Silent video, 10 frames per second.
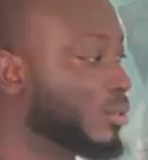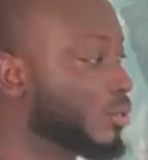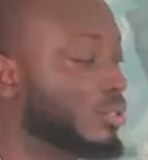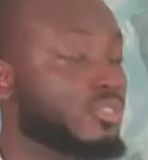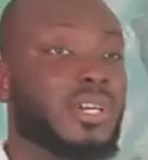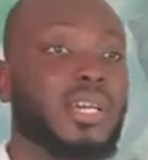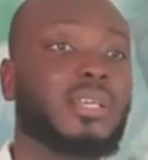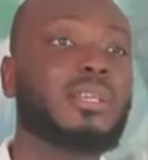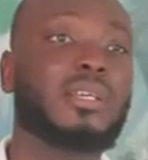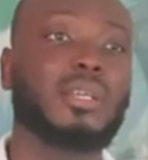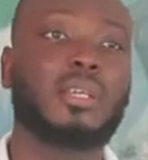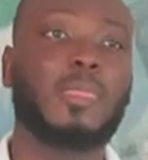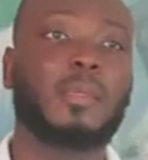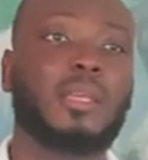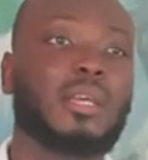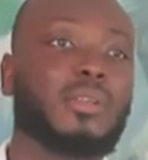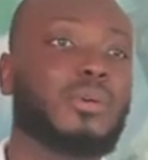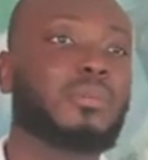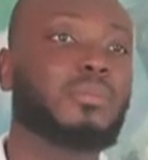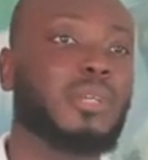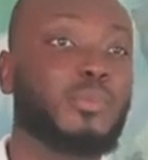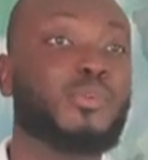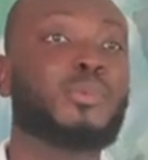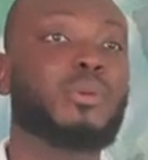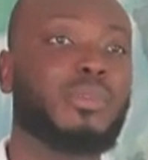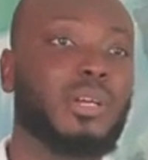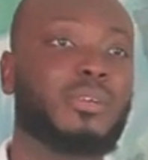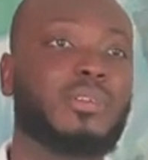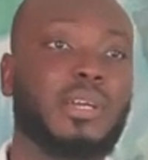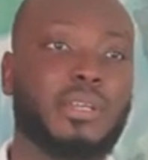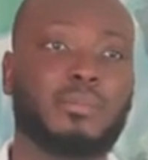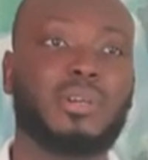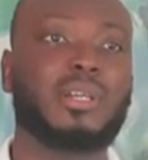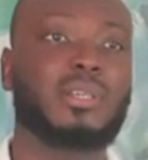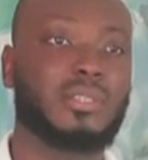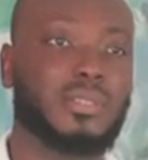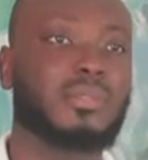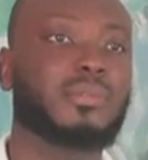also try, you know, our premium brand of Ghanaian products.